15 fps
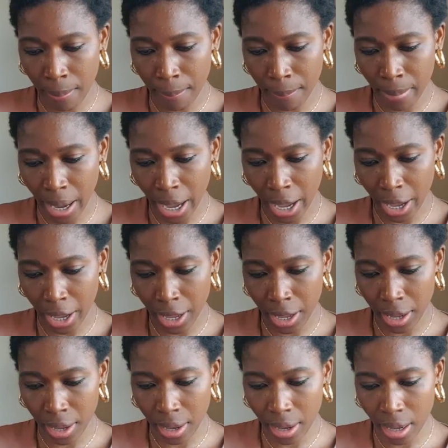
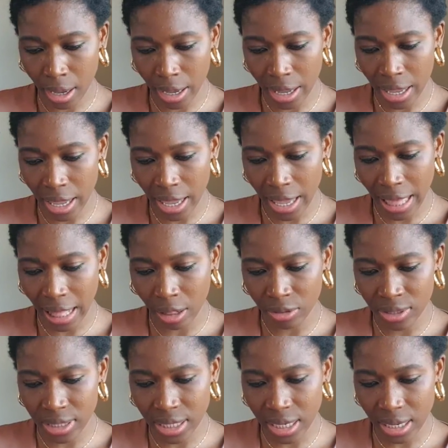my
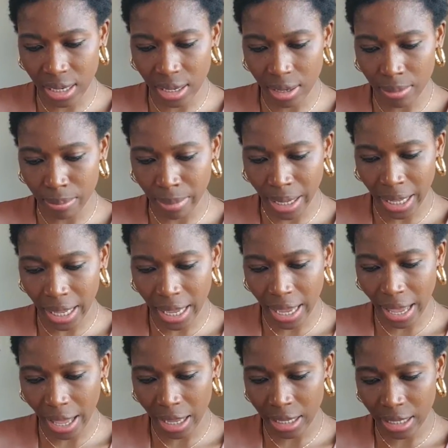ALT, my
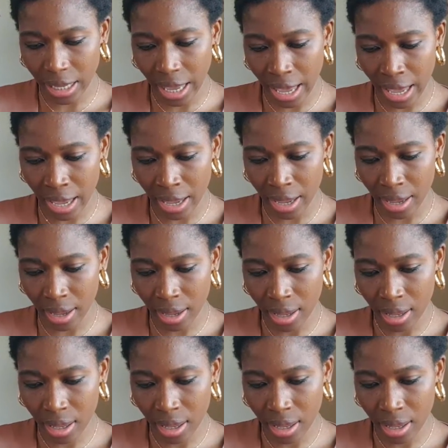AIK,